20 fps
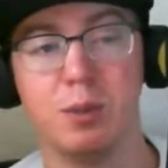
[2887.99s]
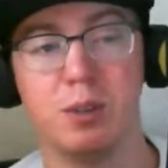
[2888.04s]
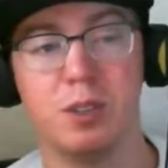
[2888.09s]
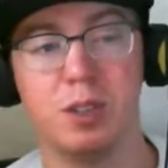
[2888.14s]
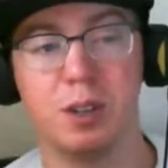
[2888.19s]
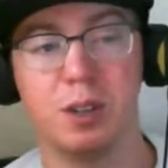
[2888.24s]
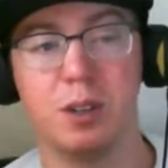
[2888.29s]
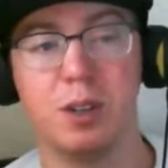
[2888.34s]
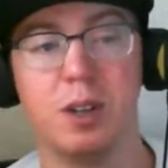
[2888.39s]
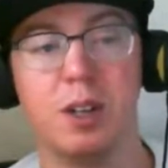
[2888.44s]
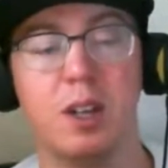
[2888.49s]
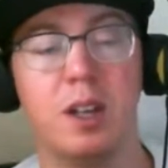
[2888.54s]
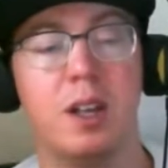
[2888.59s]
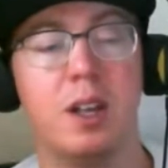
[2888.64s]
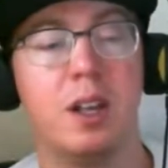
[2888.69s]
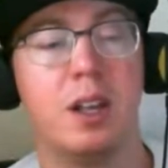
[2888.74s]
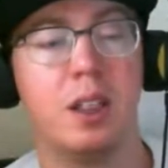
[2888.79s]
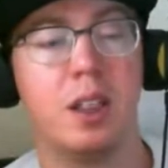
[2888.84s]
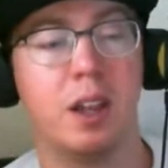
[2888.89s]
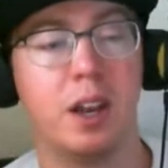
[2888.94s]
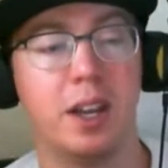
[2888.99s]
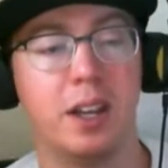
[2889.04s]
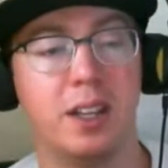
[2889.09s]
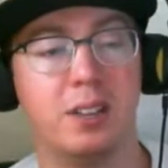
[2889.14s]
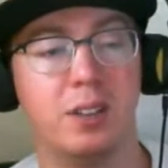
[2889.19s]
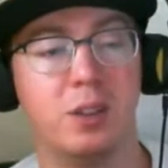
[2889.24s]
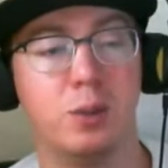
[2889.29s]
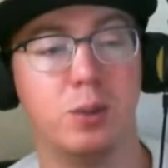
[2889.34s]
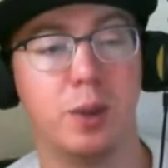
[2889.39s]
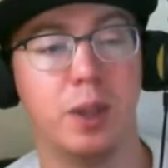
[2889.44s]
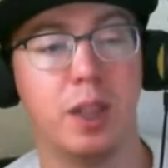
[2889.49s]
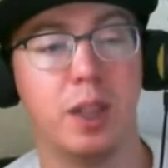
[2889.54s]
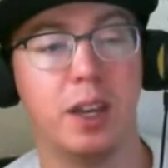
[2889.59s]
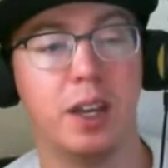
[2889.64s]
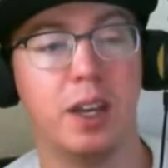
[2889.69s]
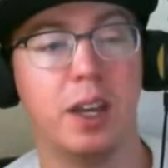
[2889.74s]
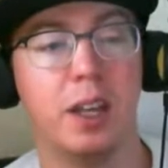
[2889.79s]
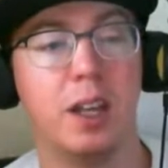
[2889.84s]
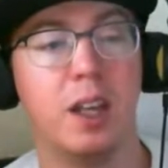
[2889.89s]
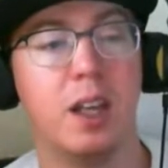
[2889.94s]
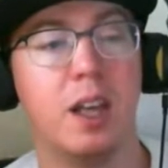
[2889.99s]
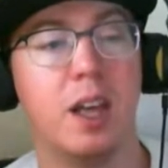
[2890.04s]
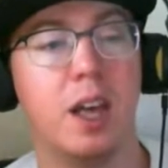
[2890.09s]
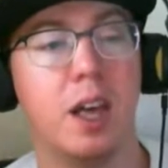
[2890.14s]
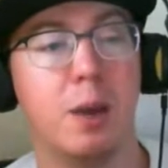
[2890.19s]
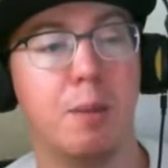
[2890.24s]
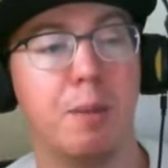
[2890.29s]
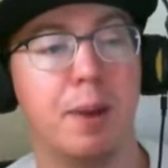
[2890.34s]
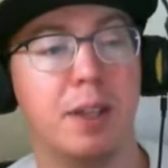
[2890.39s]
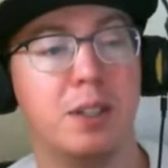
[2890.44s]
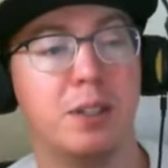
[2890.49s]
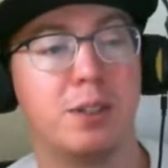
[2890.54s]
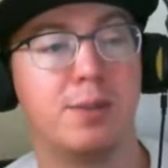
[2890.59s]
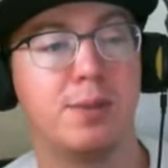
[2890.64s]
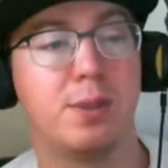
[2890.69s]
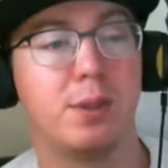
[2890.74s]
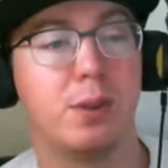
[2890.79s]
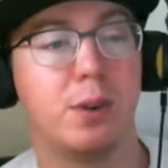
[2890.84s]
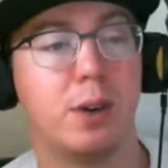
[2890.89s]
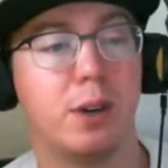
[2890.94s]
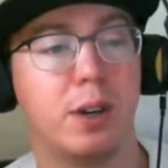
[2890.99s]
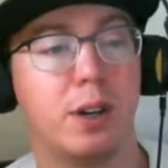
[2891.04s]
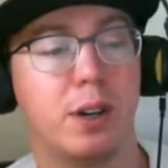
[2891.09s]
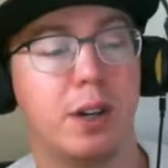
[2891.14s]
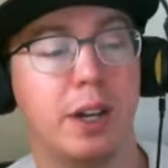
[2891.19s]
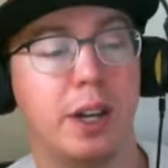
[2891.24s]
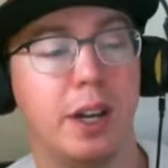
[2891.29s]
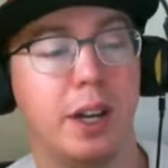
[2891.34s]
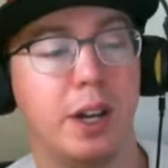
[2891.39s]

So a lot of aces we like. As for,